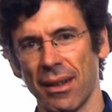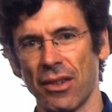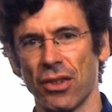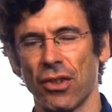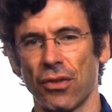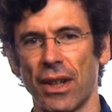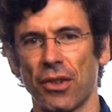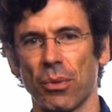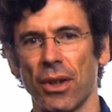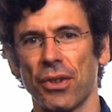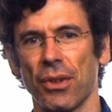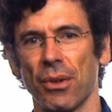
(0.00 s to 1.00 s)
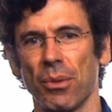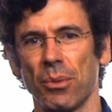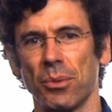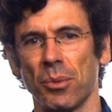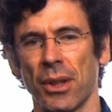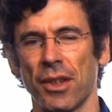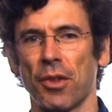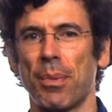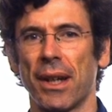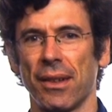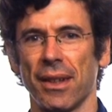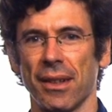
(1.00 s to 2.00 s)
I should stress, we're going to
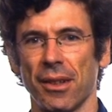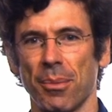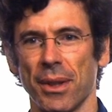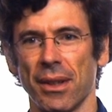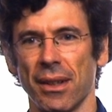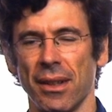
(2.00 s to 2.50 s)
speculate a little bit.